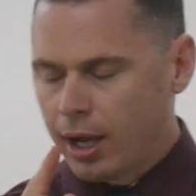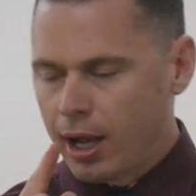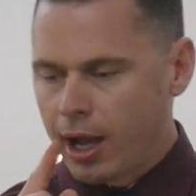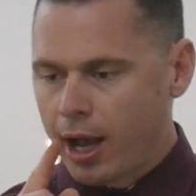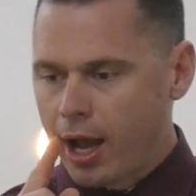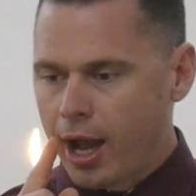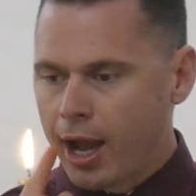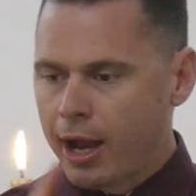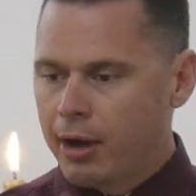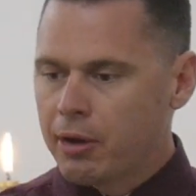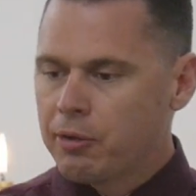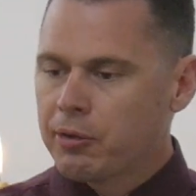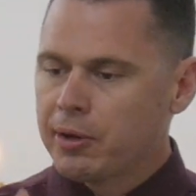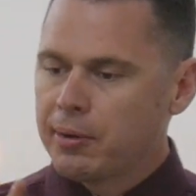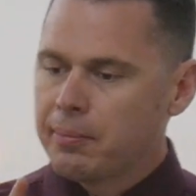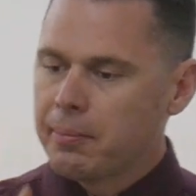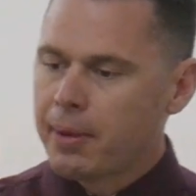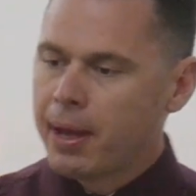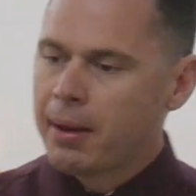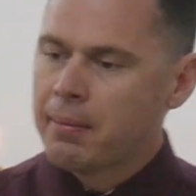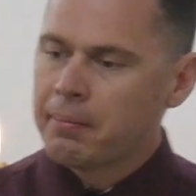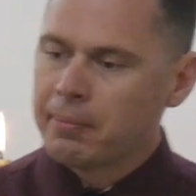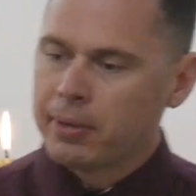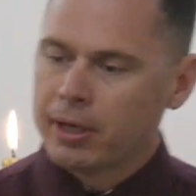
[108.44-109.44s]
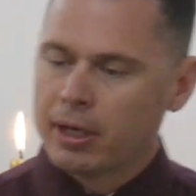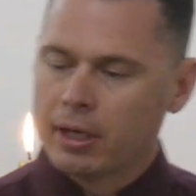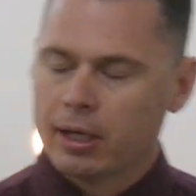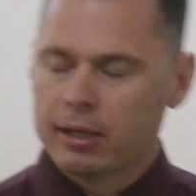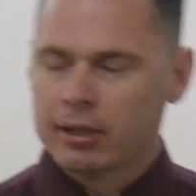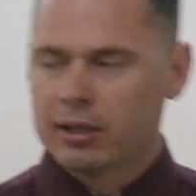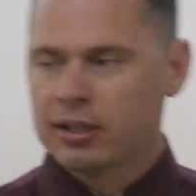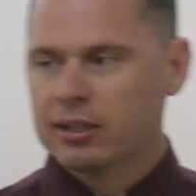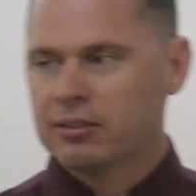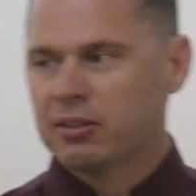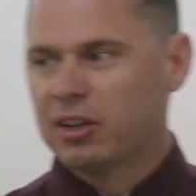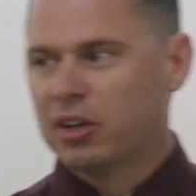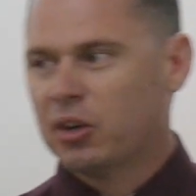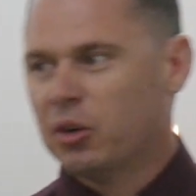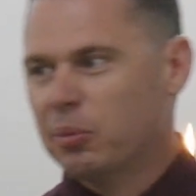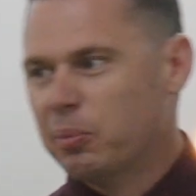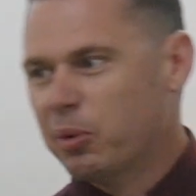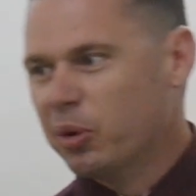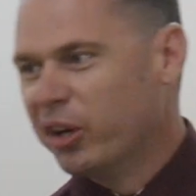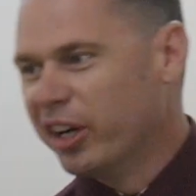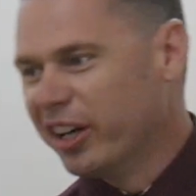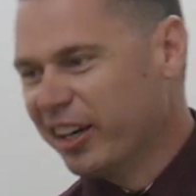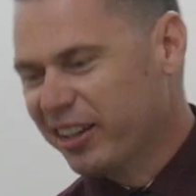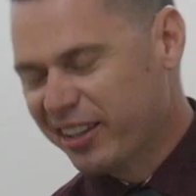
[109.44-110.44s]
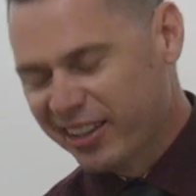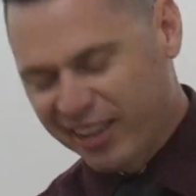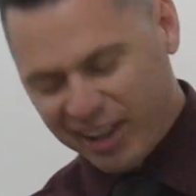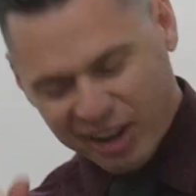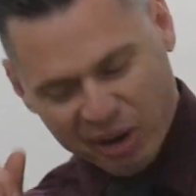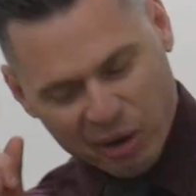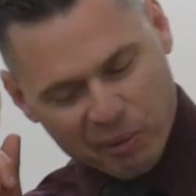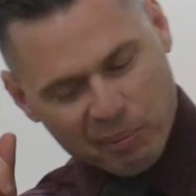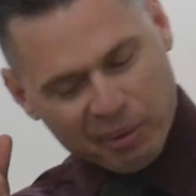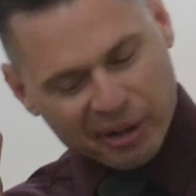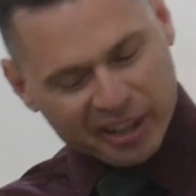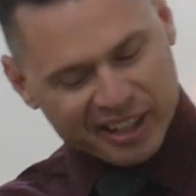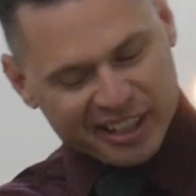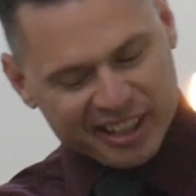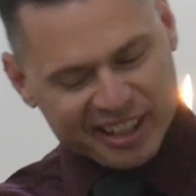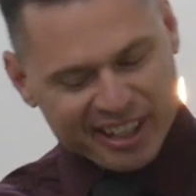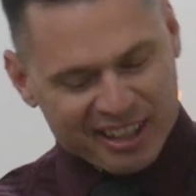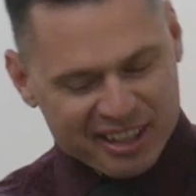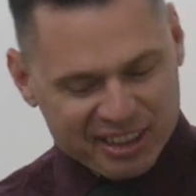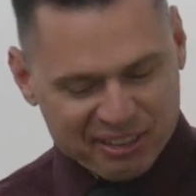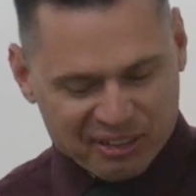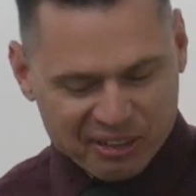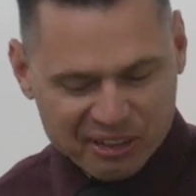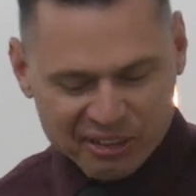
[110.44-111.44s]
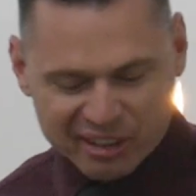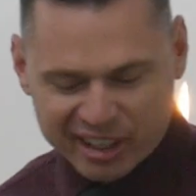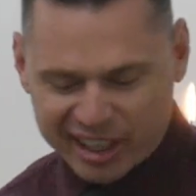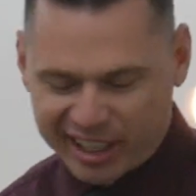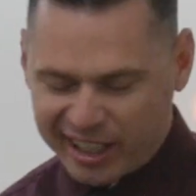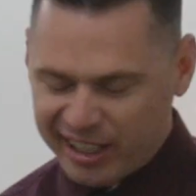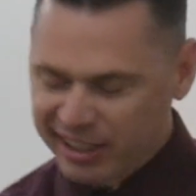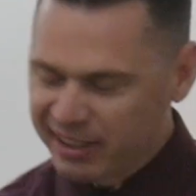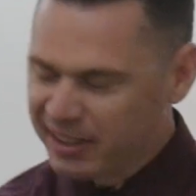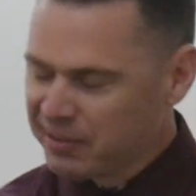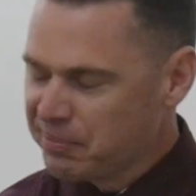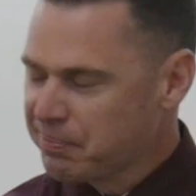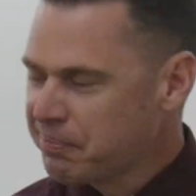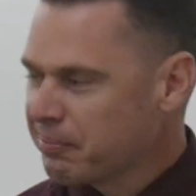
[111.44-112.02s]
I remember, oh boy, I hope I can get through it.